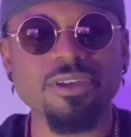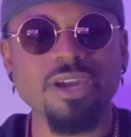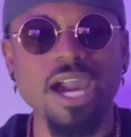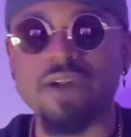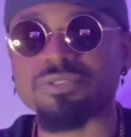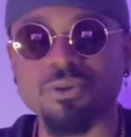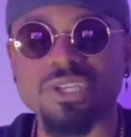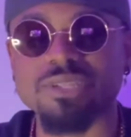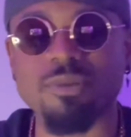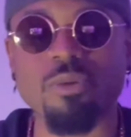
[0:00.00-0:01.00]
after
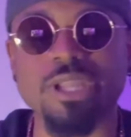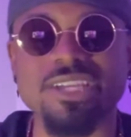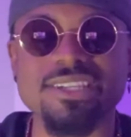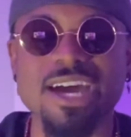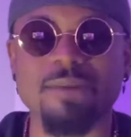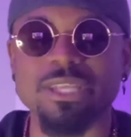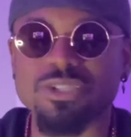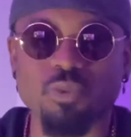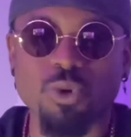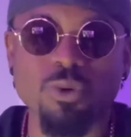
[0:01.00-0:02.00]
this moment in time.
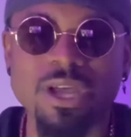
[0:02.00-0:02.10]
This will